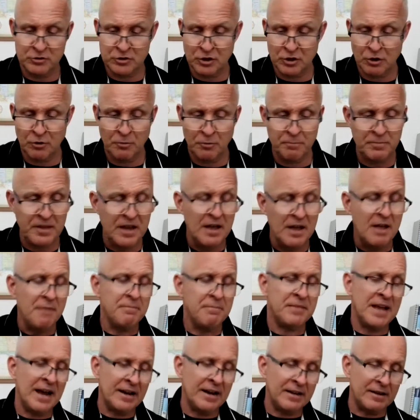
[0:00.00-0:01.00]
So
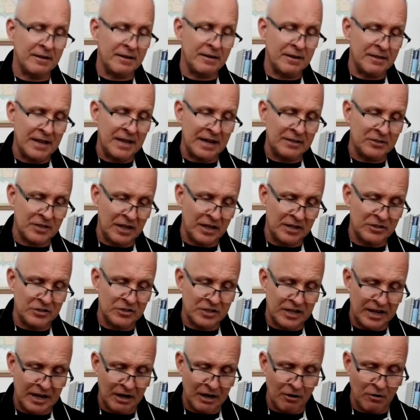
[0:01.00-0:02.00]
that that
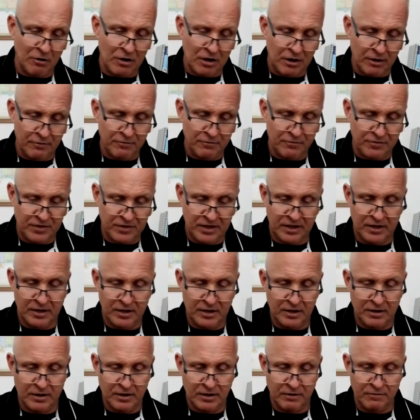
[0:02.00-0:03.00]
takes care of
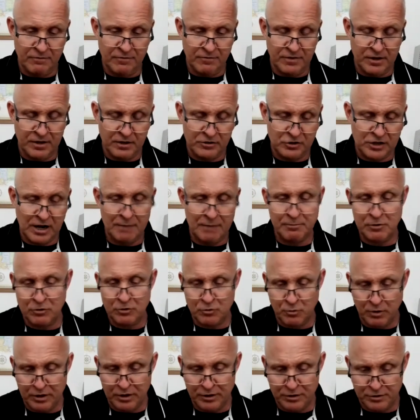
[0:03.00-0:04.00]
the of the chapter
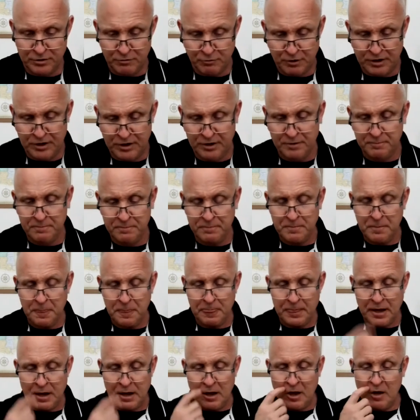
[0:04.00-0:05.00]
23
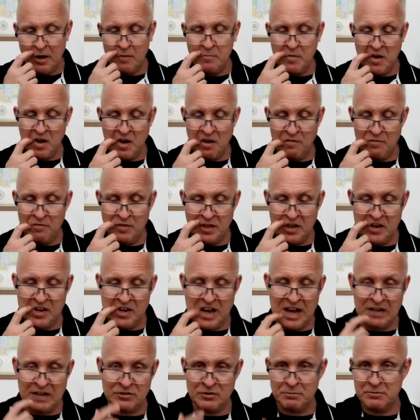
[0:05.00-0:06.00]
um, of the
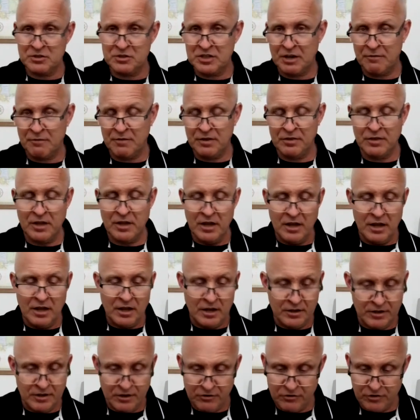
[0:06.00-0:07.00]
NASM 7th
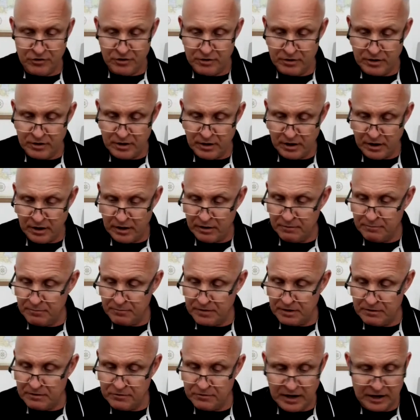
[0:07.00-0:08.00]
edition uh,
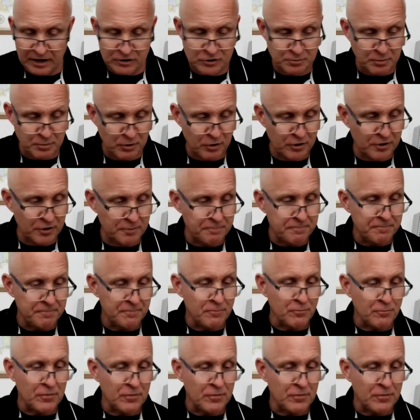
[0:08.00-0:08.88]
textbook.